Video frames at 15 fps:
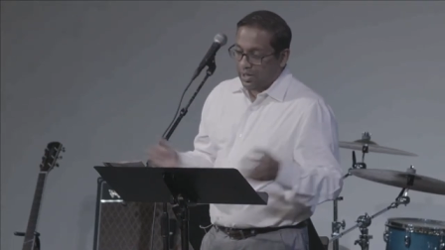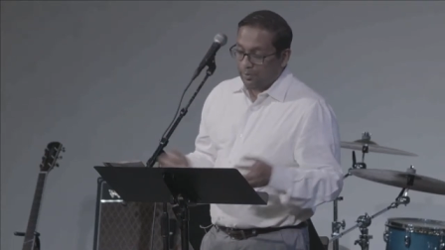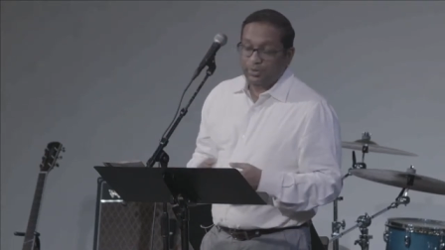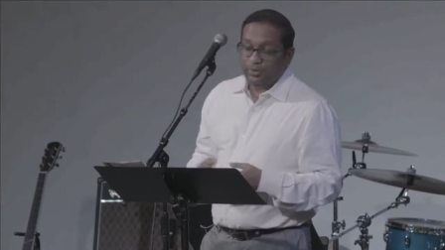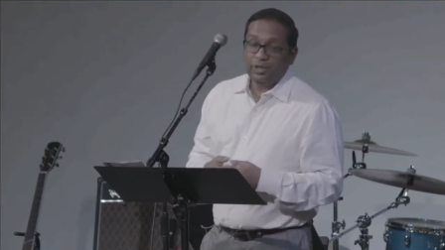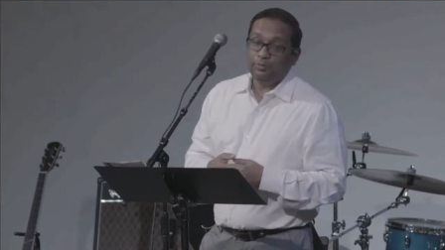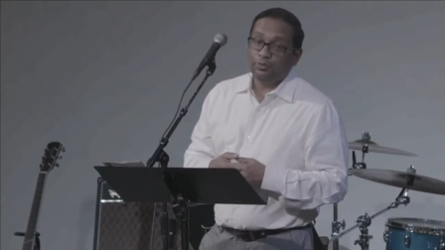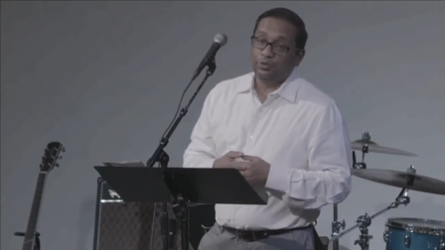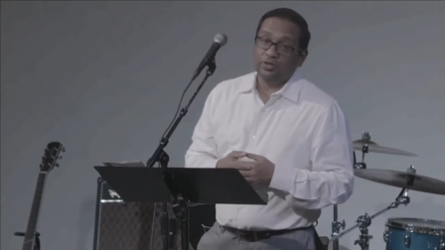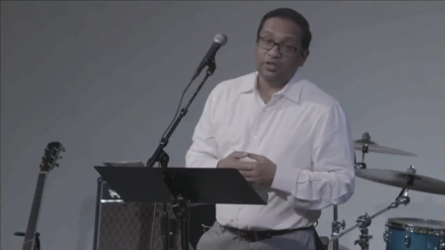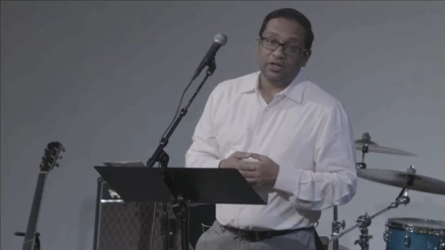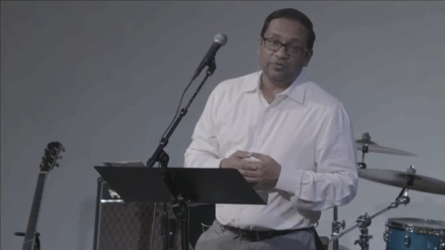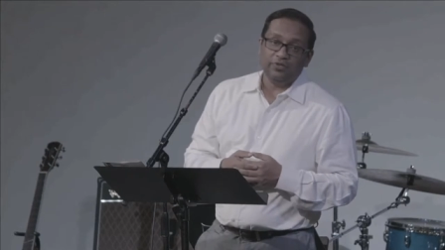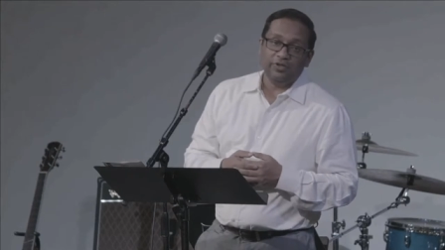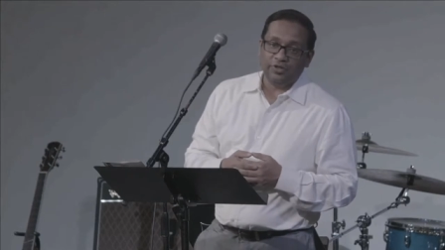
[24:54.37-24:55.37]
People
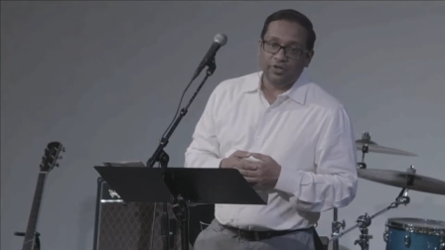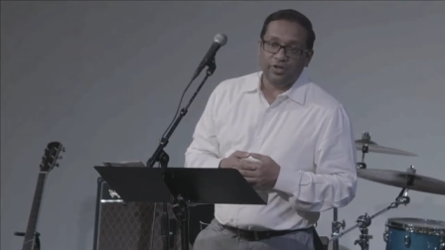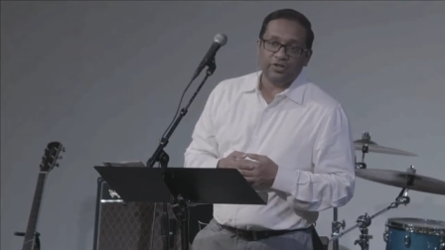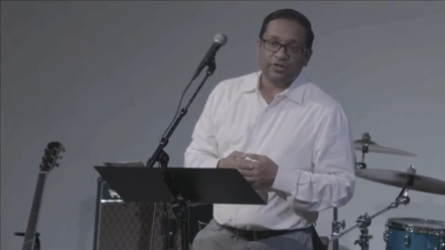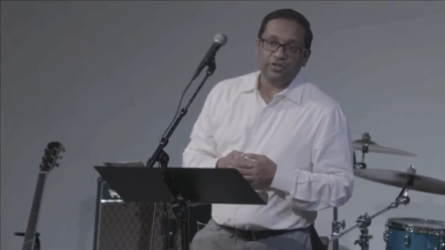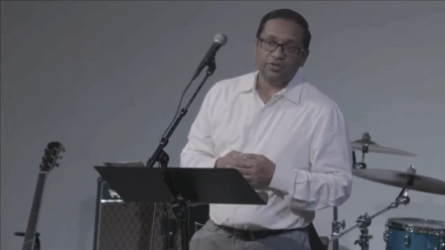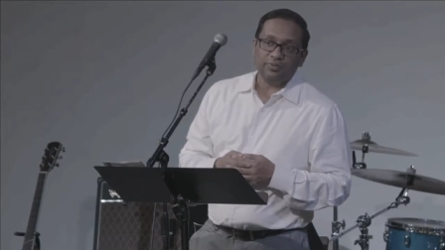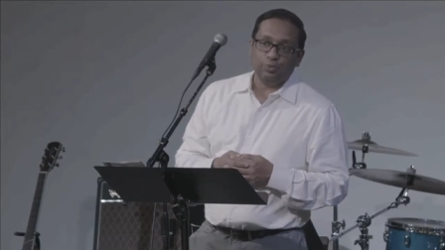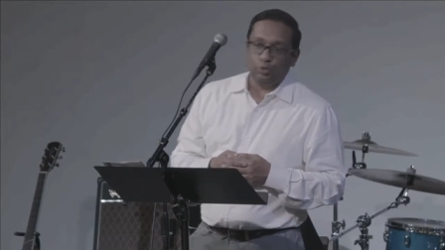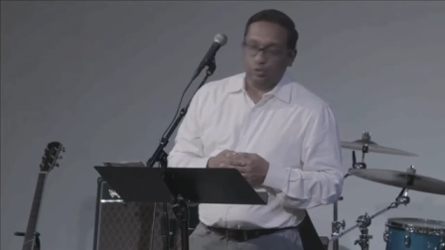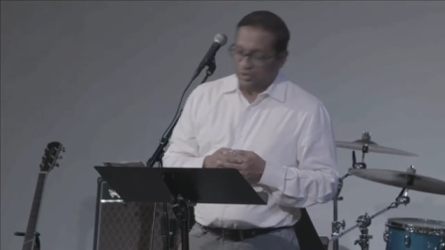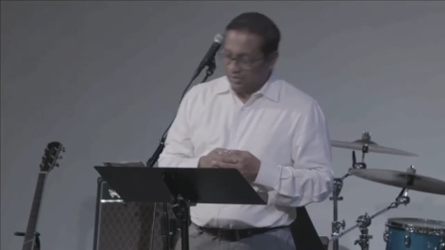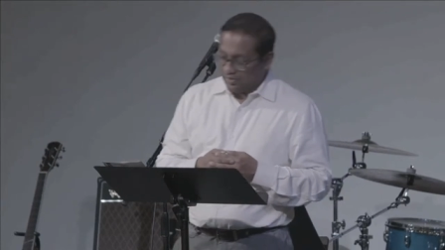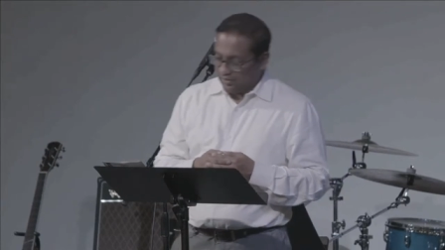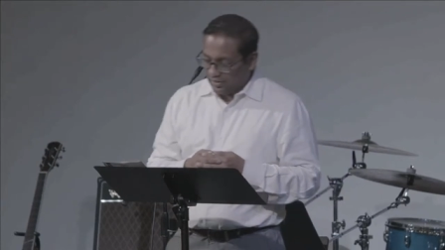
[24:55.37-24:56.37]
love the darkness
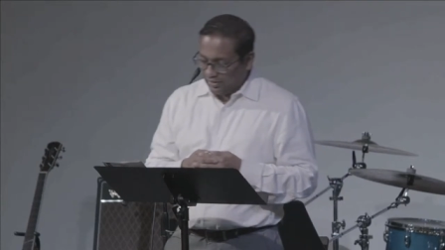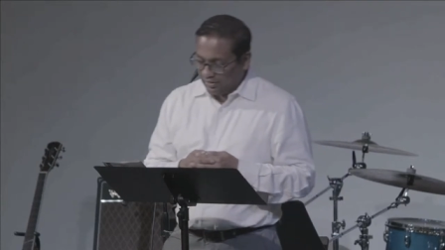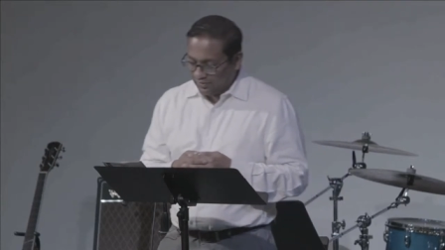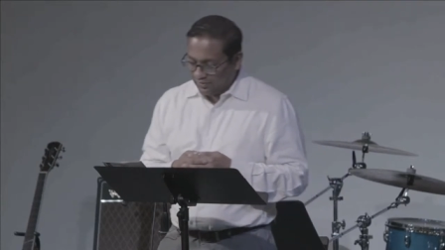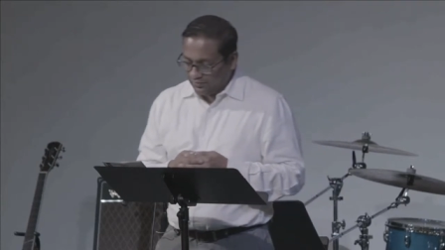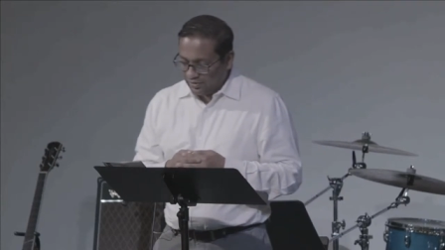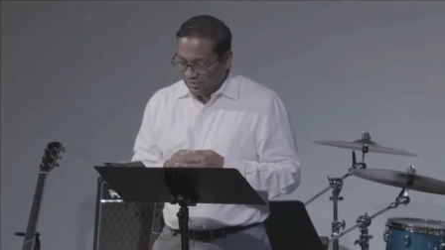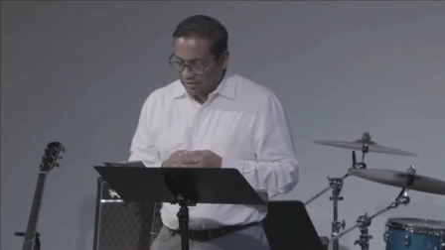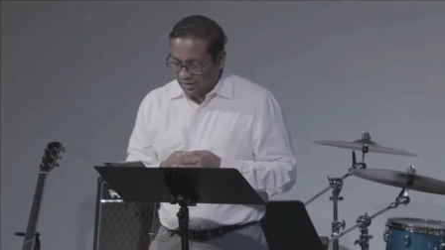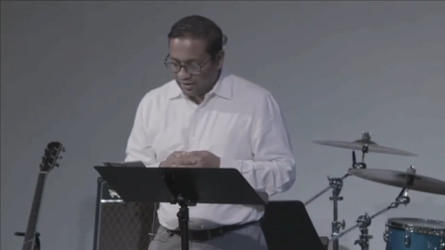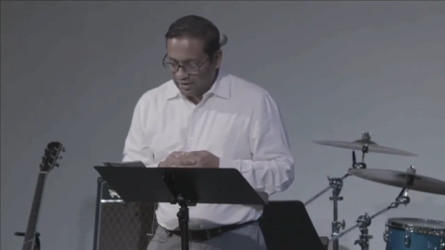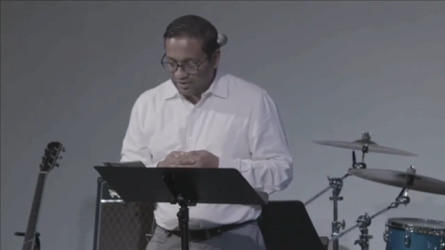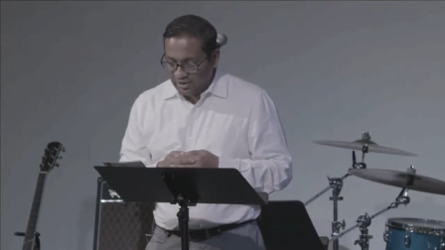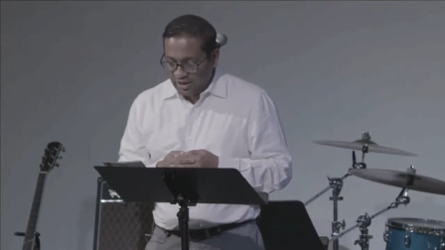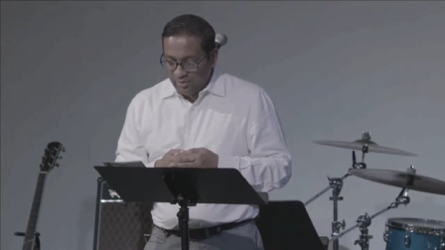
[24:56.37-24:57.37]
more than they love the
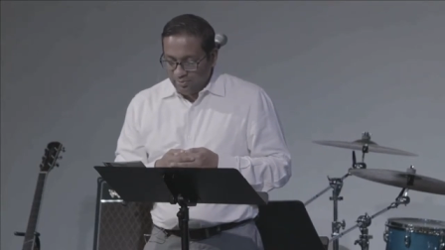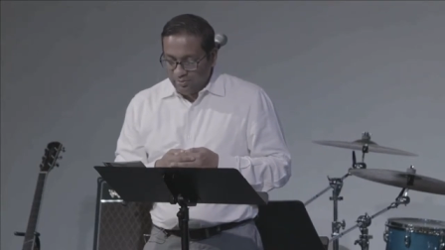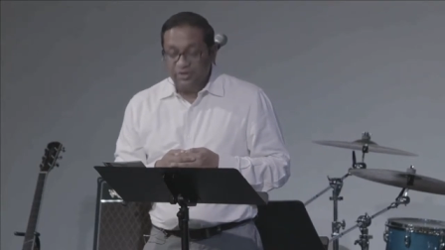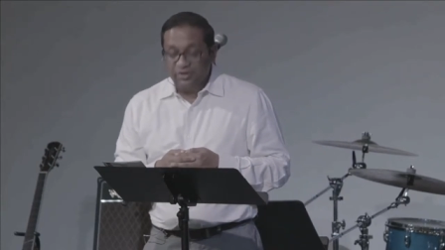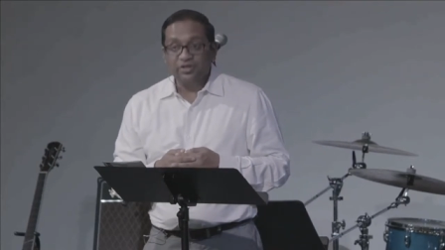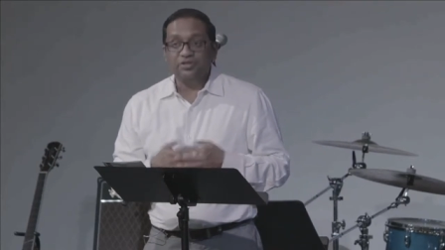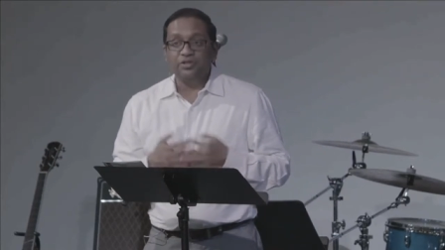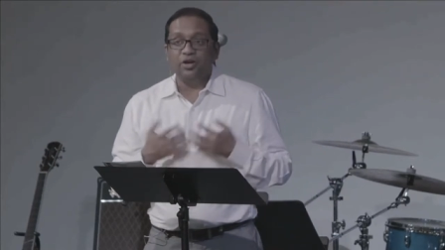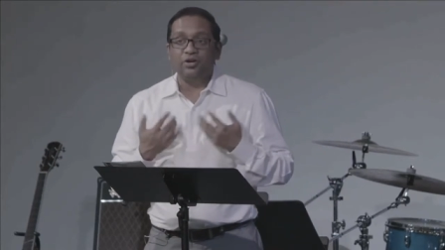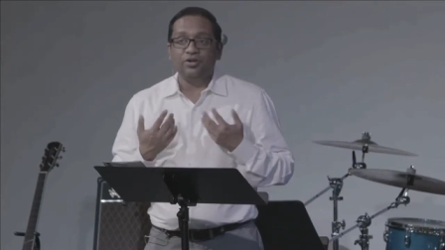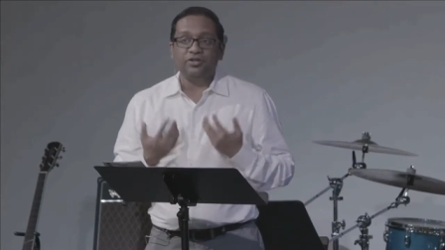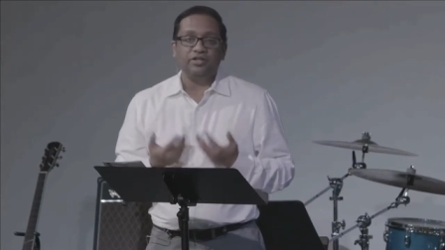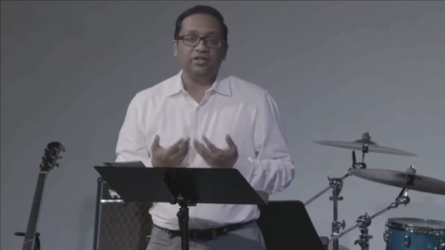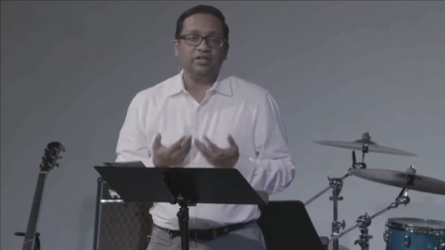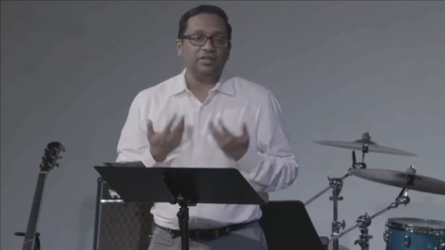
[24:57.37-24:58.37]
light because our
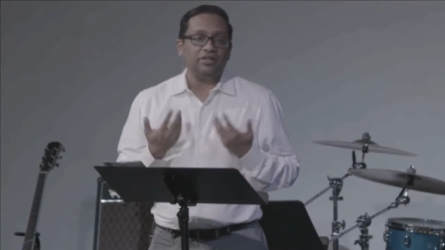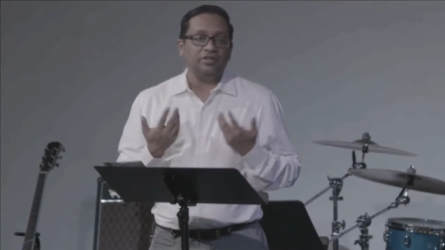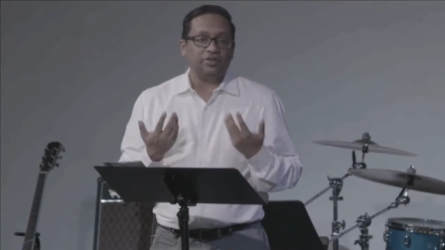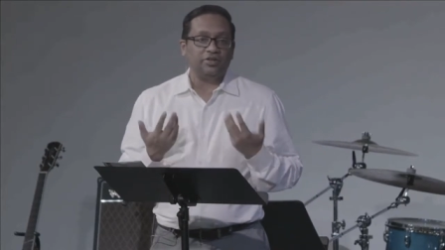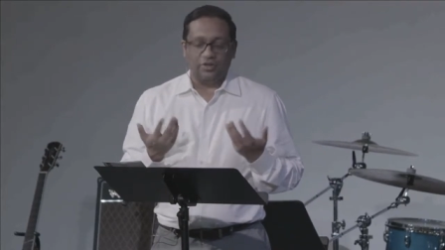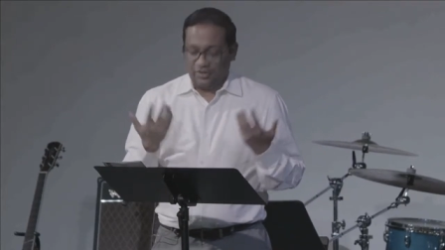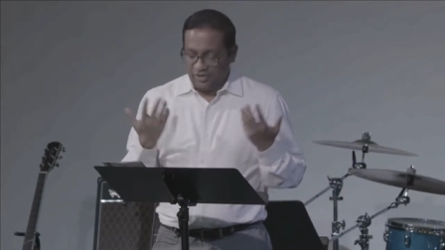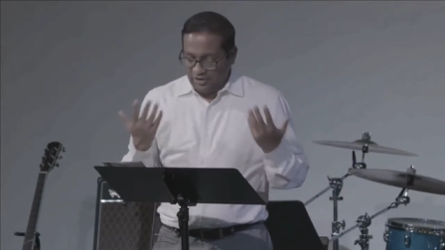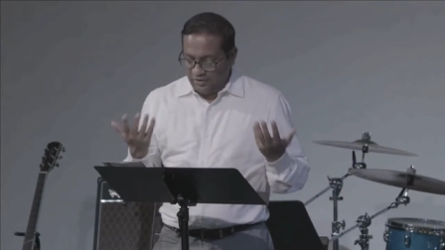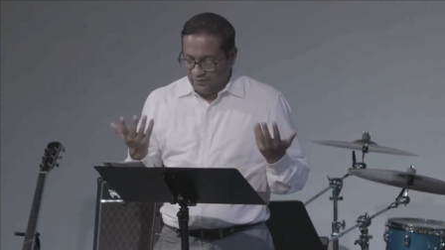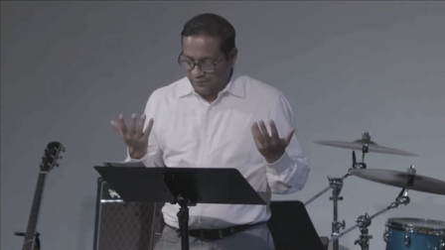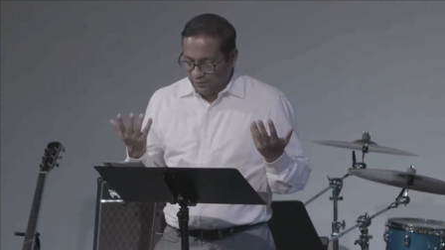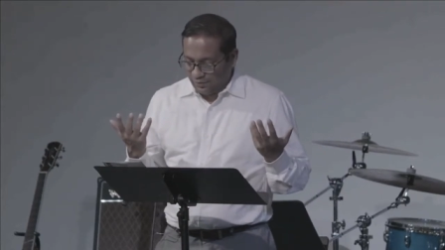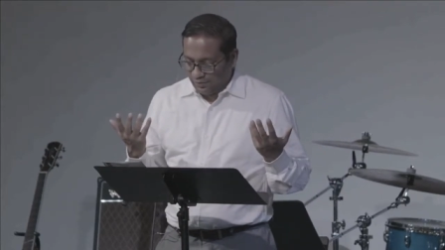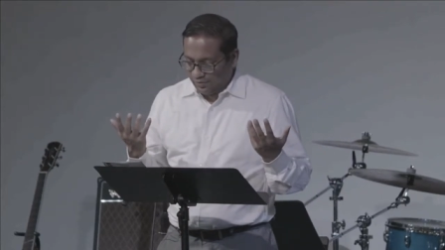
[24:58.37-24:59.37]
deeds are
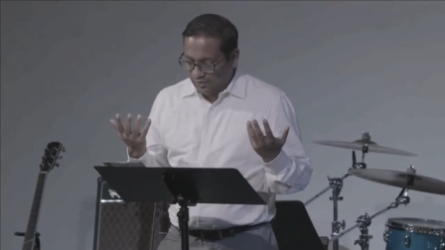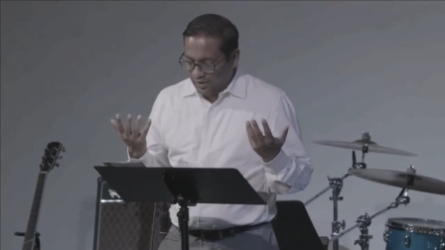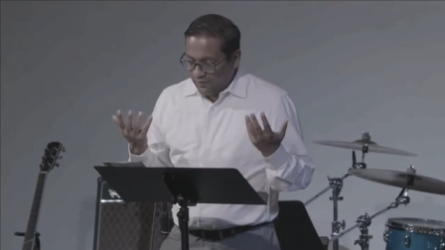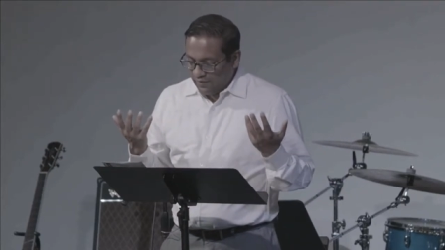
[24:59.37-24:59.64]
evil.